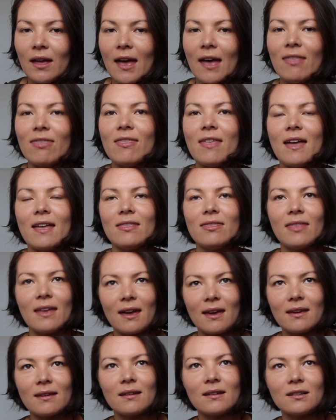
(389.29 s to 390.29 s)
and then
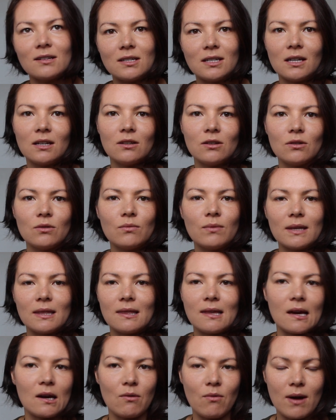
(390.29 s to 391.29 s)
they continue with
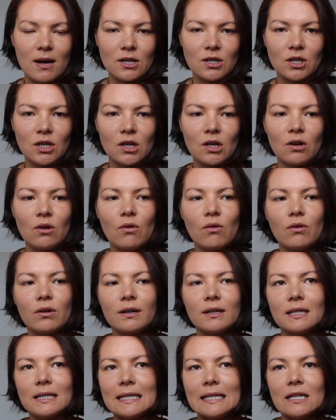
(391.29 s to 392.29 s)
their question or
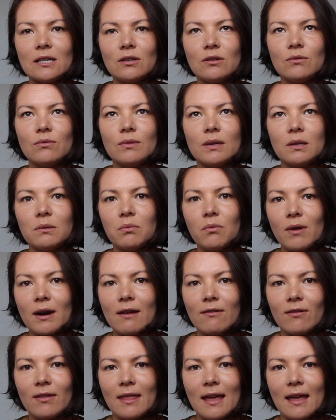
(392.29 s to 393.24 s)
continue with whatever